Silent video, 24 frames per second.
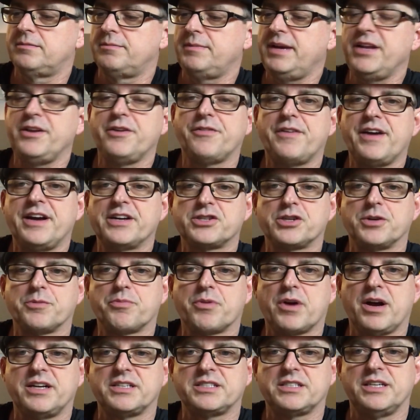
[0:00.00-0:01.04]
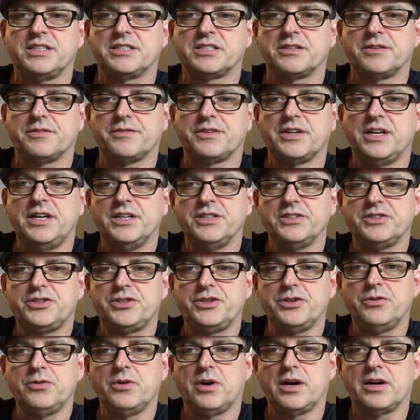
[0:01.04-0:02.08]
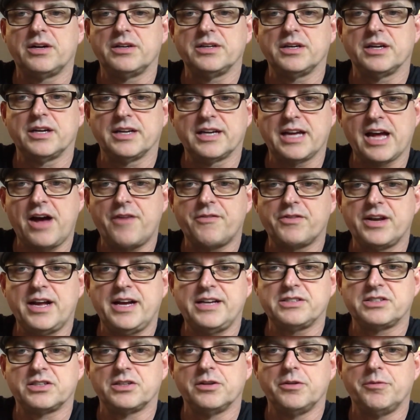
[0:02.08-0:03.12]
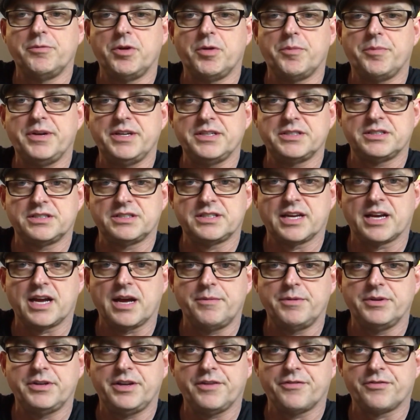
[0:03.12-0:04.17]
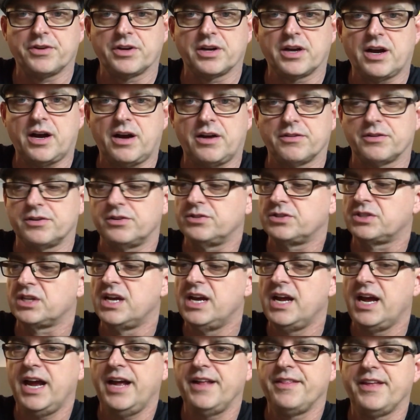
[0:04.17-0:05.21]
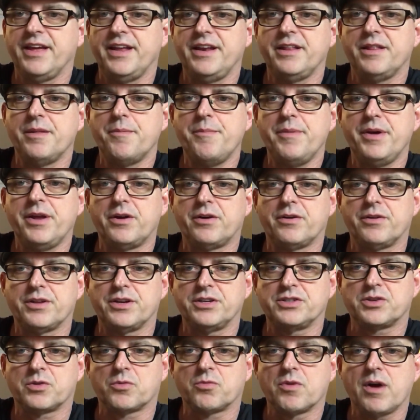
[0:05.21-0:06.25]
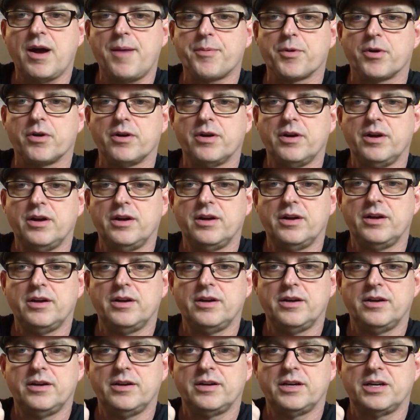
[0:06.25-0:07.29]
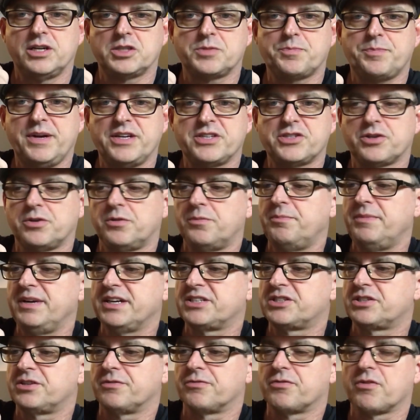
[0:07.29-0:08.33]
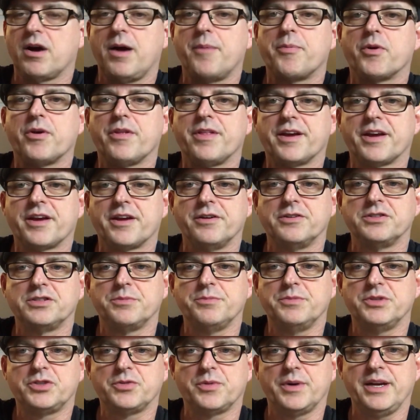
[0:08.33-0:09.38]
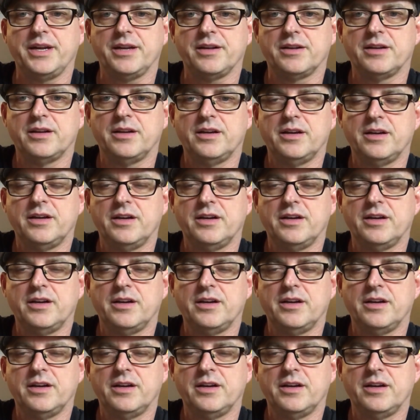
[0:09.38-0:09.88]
manufacturing process of two galvanized aluminum pieces that come in different colors. And then in the middle, there's a special mix of rubber that goes in between.